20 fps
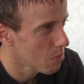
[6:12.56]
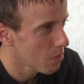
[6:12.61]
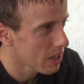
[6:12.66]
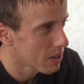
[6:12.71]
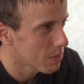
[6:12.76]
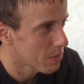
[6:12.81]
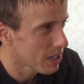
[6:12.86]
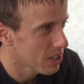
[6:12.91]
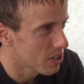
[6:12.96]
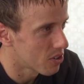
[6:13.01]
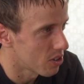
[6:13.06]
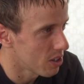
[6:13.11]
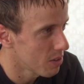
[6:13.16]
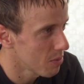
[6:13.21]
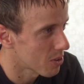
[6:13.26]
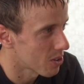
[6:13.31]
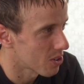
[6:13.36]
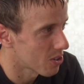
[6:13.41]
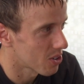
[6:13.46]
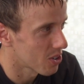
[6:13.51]
Well, my
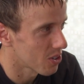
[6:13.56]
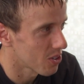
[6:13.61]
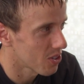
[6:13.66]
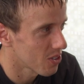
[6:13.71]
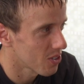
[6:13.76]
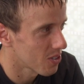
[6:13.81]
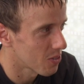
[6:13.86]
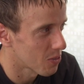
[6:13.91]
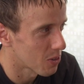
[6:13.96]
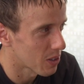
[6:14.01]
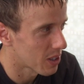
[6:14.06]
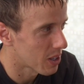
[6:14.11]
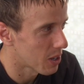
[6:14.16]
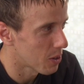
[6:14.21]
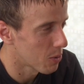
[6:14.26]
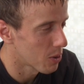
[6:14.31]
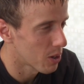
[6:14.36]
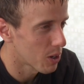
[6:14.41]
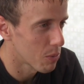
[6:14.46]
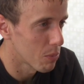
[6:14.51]
dreams are still what
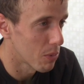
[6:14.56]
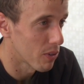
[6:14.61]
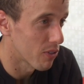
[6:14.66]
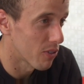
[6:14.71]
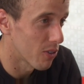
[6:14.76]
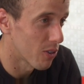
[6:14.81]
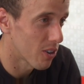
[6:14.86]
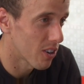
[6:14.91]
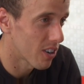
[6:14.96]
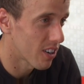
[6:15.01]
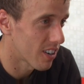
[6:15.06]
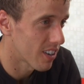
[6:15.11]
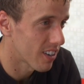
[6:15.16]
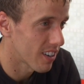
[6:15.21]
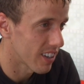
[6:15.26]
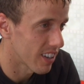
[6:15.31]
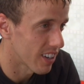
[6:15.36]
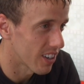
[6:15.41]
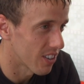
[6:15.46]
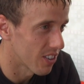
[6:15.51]
they were
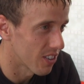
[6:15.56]
before.